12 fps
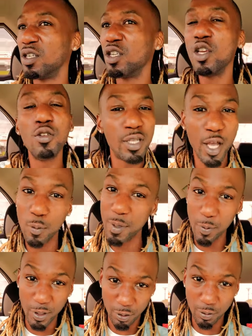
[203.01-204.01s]
You tell
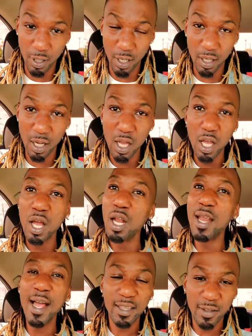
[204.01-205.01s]
me what you think.
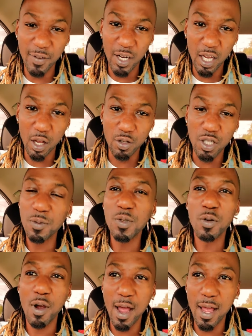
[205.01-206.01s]
Like the video,
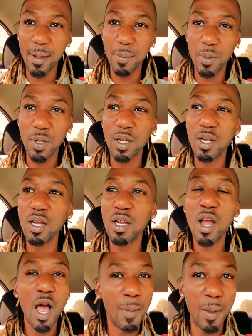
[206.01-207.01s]
subscribe,
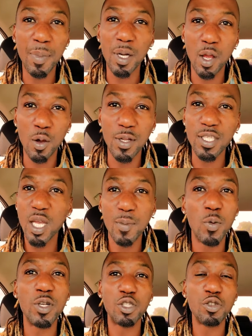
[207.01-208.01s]
comment below, and tell
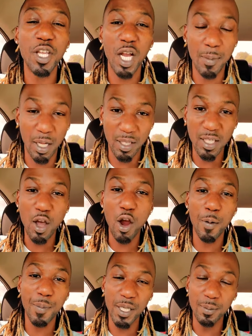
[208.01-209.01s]
me what you think about this
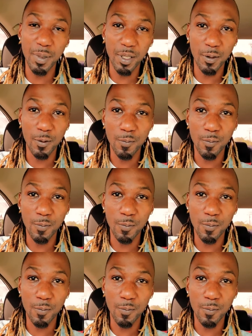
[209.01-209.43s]
heartbeat bill.